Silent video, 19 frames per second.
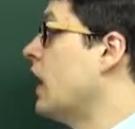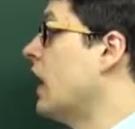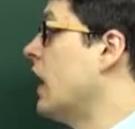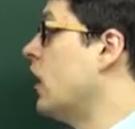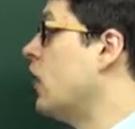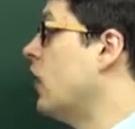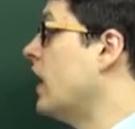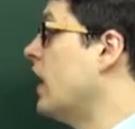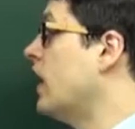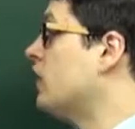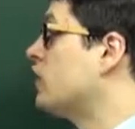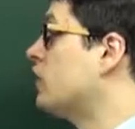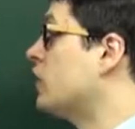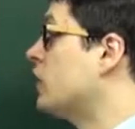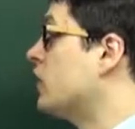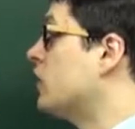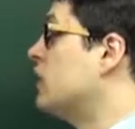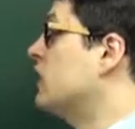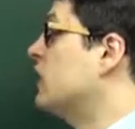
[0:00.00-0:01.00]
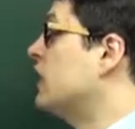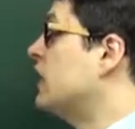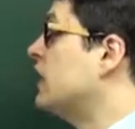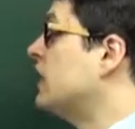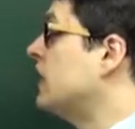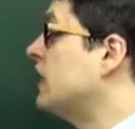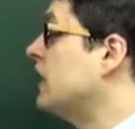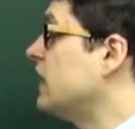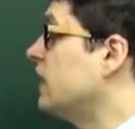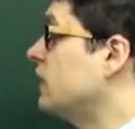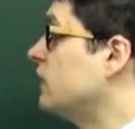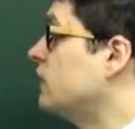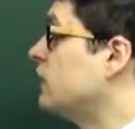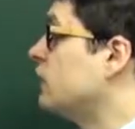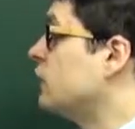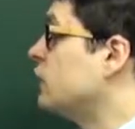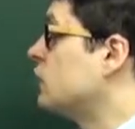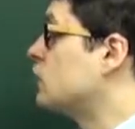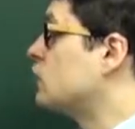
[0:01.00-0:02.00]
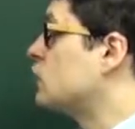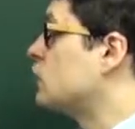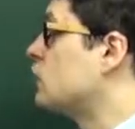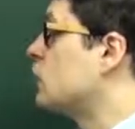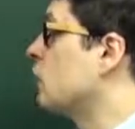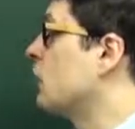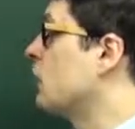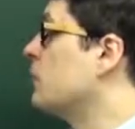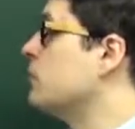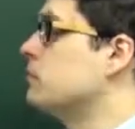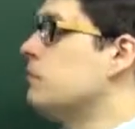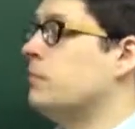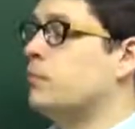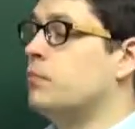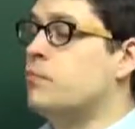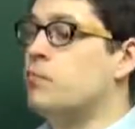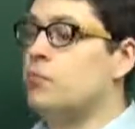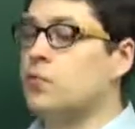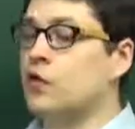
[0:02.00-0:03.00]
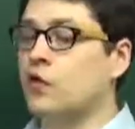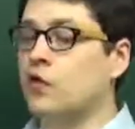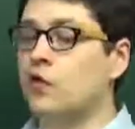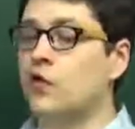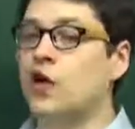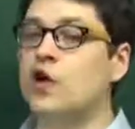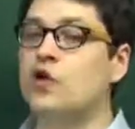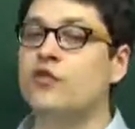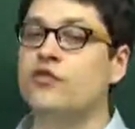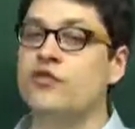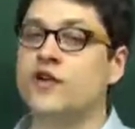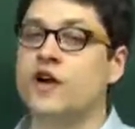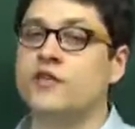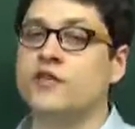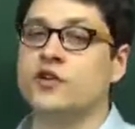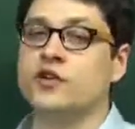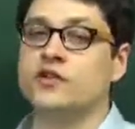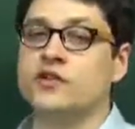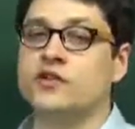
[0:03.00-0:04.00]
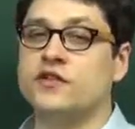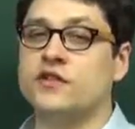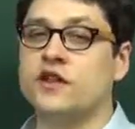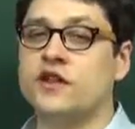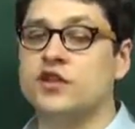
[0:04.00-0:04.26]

However, if you're scoring below 500,